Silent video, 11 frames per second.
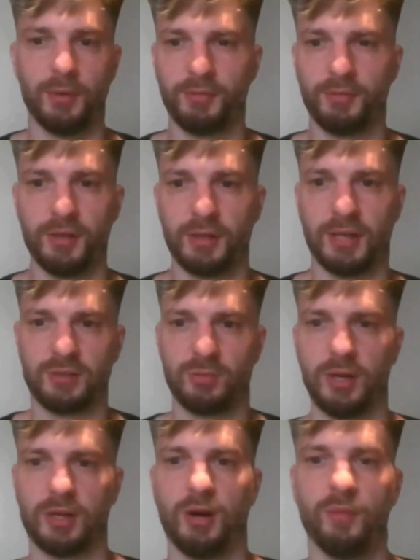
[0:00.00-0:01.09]
And I think that's
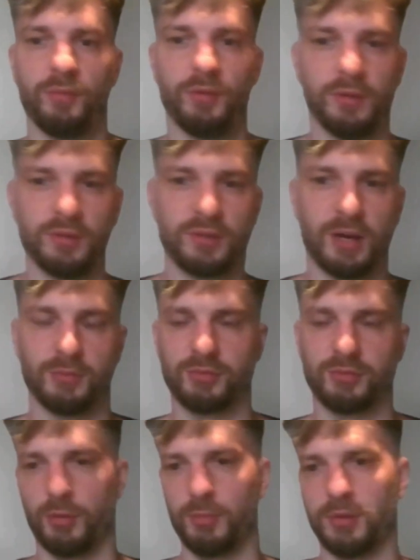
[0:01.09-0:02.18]
where confidence comes
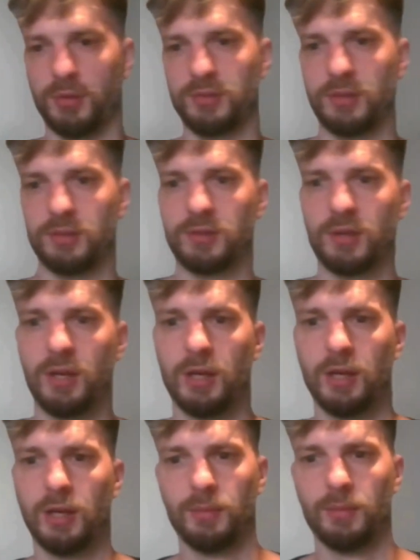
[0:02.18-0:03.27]
from, is
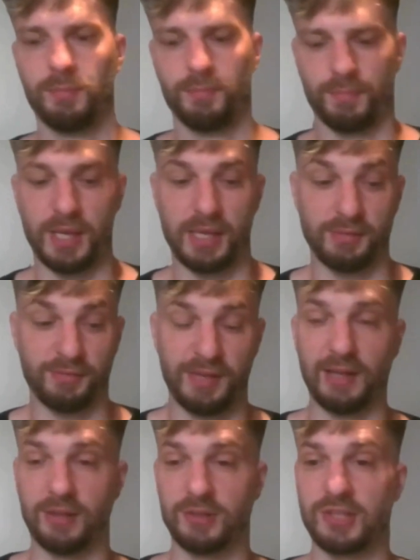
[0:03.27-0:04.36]
be it
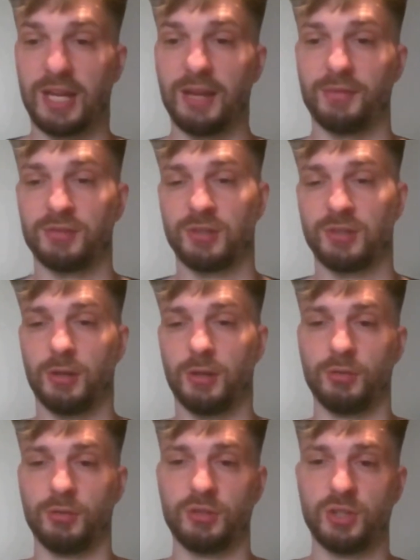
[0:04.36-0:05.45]
feeling safe and secure
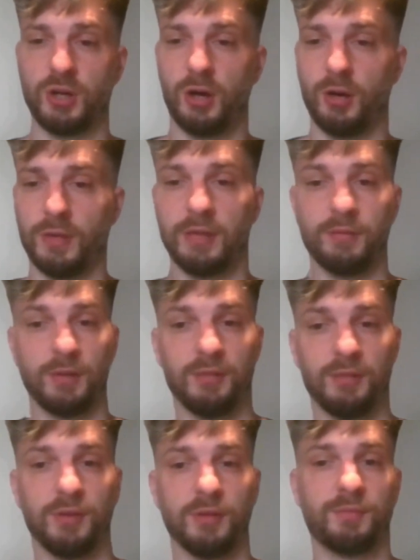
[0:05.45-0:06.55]
as a child, even
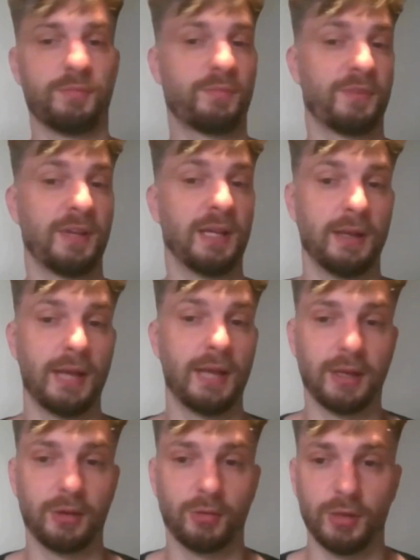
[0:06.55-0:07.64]
if you're feeling
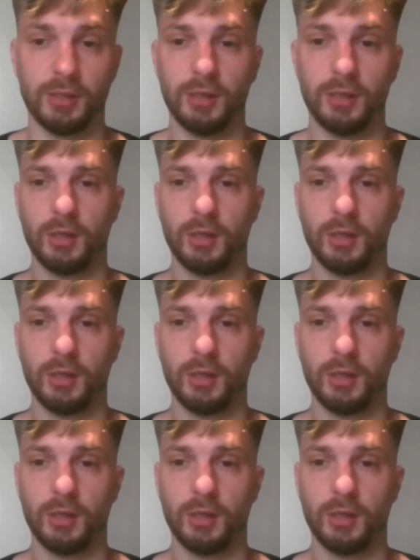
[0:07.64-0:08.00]
angry.